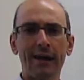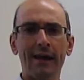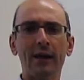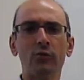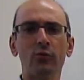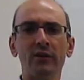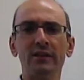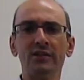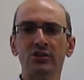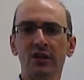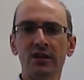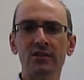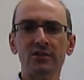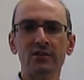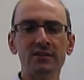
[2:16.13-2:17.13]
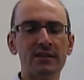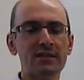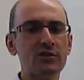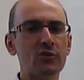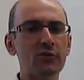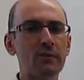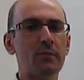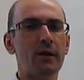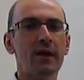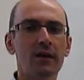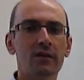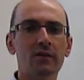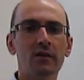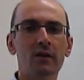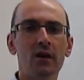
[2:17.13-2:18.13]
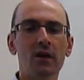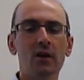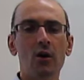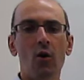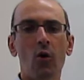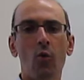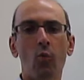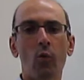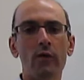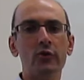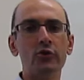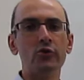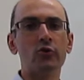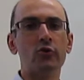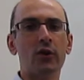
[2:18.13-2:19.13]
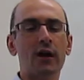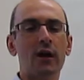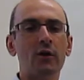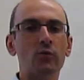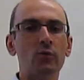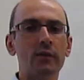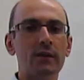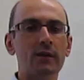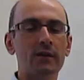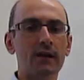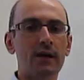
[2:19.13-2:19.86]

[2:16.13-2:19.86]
calculating changes does not depend on whether you're calculating,